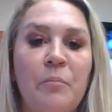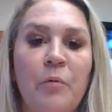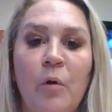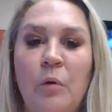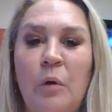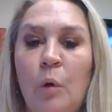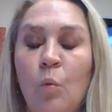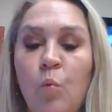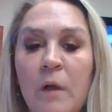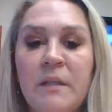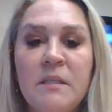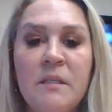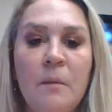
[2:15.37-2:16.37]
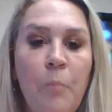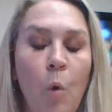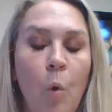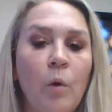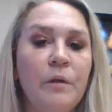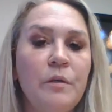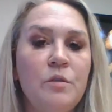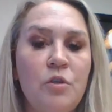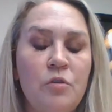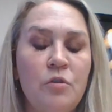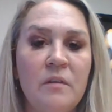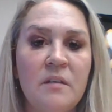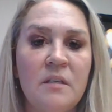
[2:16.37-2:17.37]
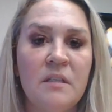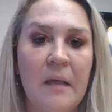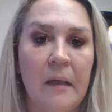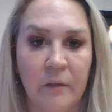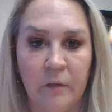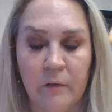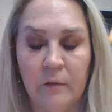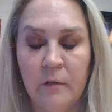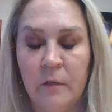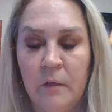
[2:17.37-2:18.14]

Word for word: broker what's important to the seller